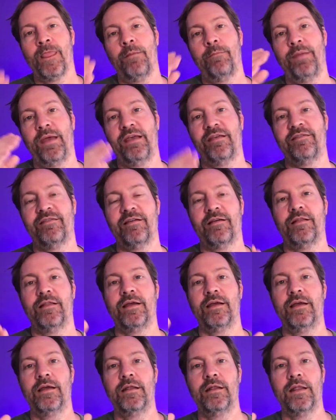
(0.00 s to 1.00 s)

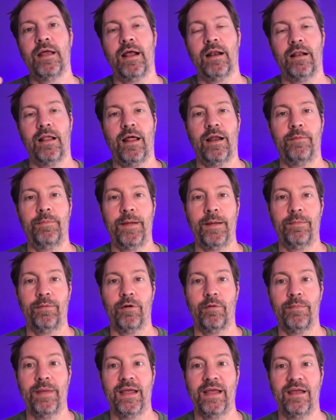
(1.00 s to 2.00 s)
Basically, not a lot of people are
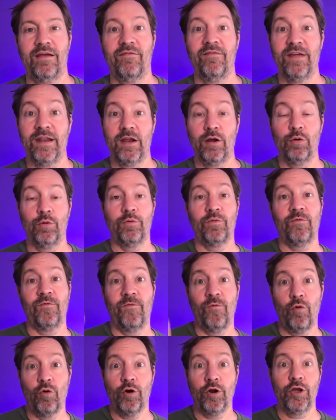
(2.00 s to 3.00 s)
making videos
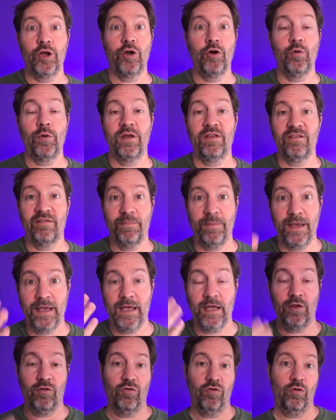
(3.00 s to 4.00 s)
for you and
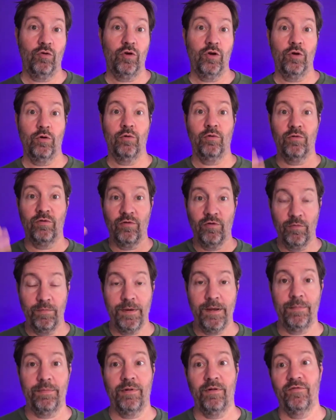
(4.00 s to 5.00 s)
speaking to you, to
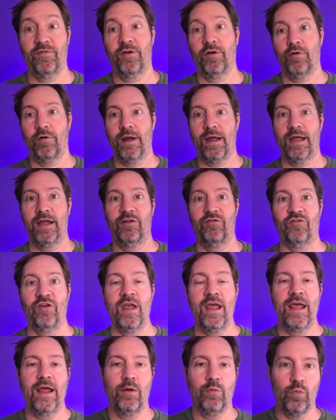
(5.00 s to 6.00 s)
people of your age,
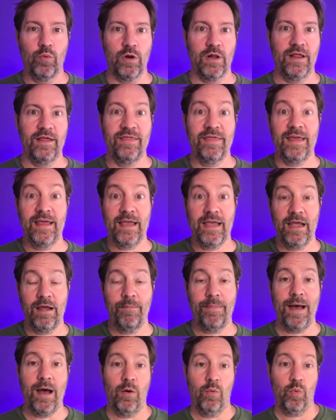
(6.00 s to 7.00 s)
and really thinking
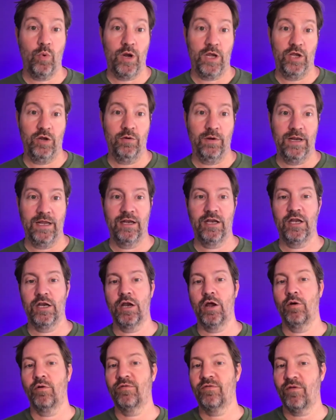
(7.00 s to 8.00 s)
about what you need to
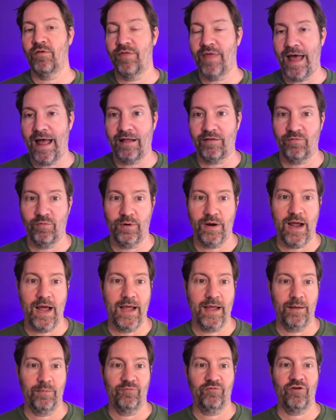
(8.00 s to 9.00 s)
know. So that's what I
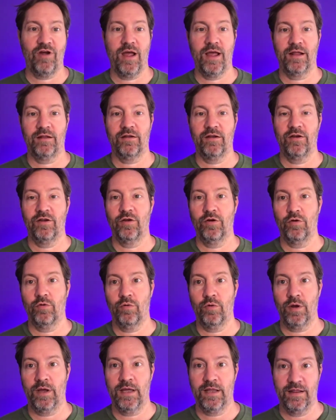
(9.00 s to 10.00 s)
am trying to
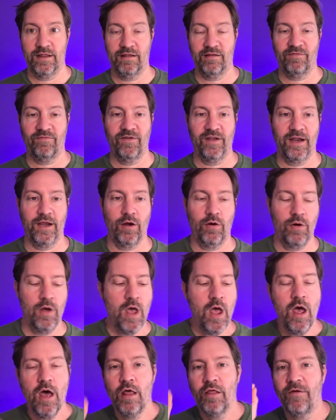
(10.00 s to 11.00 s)
do in this video.
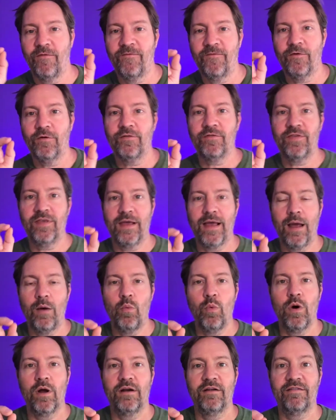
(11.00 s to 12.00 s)
The first thing I
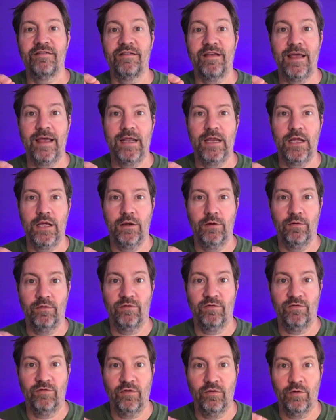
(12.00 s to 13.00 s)
want to say to you
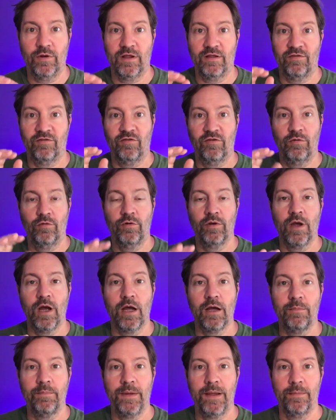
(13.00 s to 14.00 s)
students, you
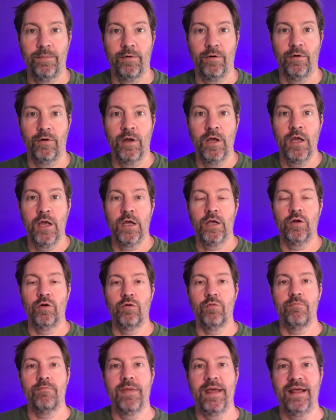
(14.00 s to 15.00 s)
young people, you
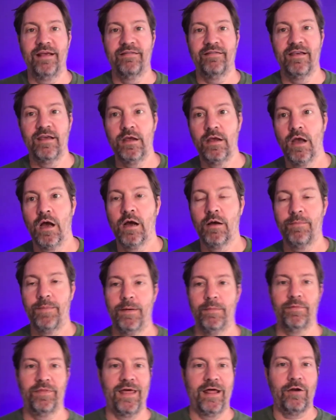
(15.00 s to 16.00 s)
amazing young
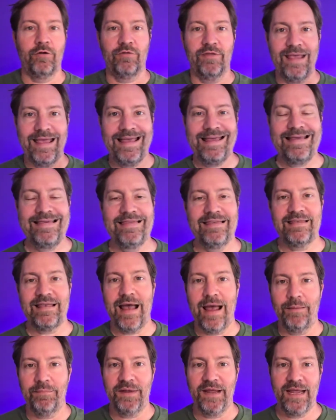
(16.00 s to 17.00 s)
people that are taking the
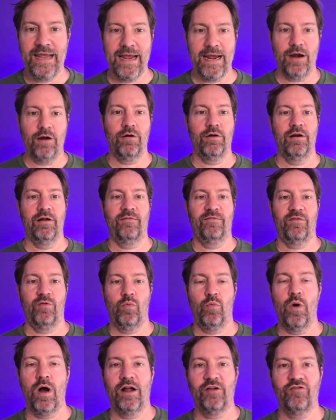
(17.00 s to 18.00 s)
time to care enough to
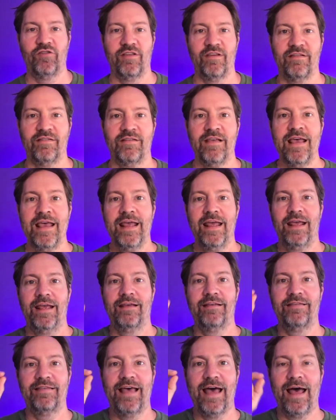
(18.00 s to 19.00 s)
watch this,
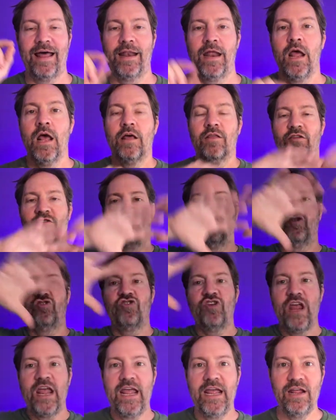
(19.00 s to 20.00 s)
is that the
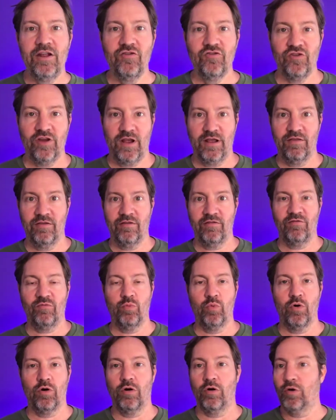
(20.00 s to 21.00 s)
change in this
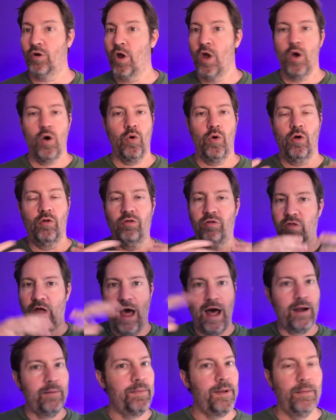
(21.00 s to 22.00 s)
world, a
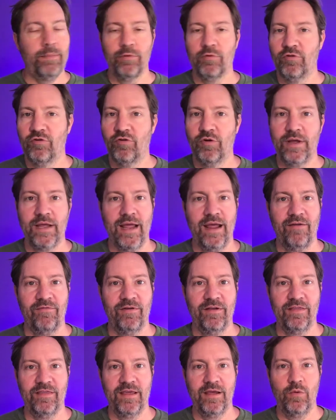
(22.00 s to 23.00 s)
lot of people are doing
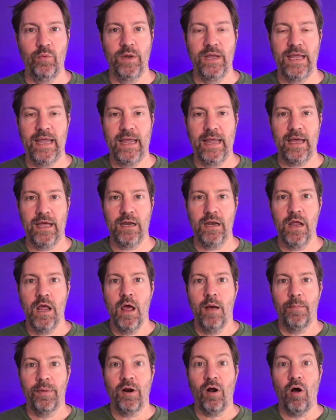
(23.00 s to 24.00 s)
everything we can,
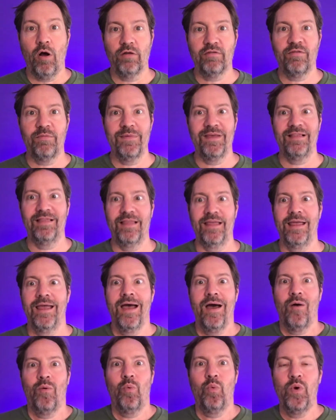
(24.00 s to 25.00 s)
but ultimately
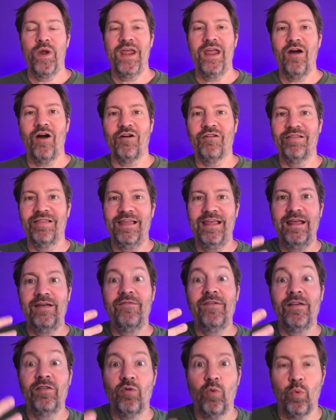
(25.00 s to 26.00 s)
we are
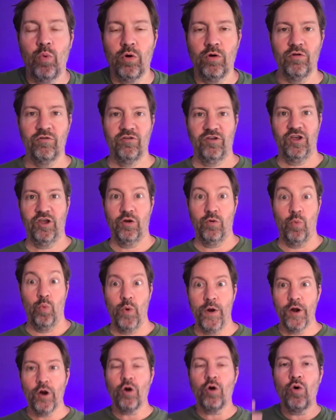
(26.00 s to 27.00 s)
leaving the world to you.
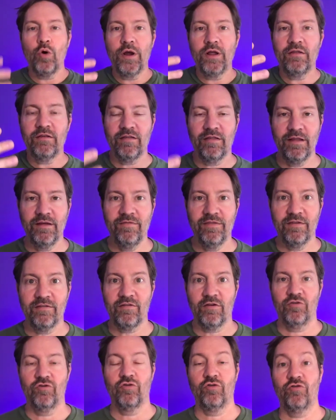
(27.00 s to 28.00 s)
We are going to leave this
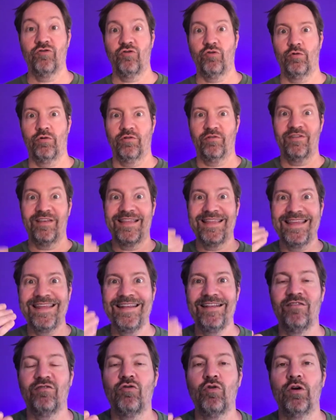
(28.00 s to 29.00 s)
on your shoulders, and it
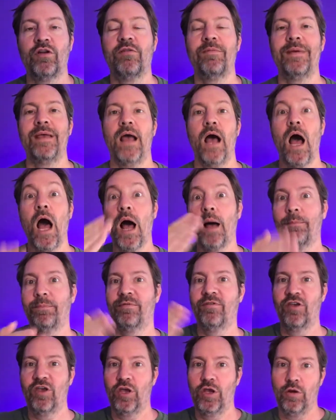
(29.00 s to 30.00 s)
is going to be up
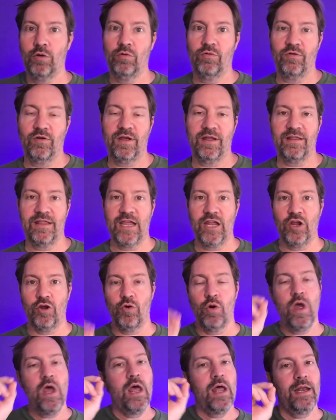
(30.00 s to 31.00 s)
to you to continue.
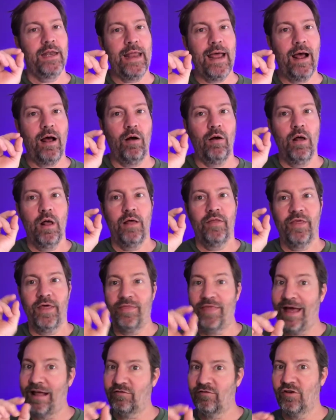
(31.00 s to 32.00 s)
Now,
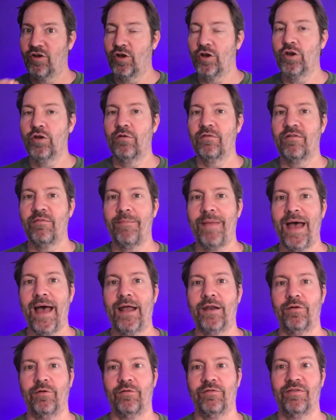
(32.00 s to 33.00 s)
that's good news and bad news.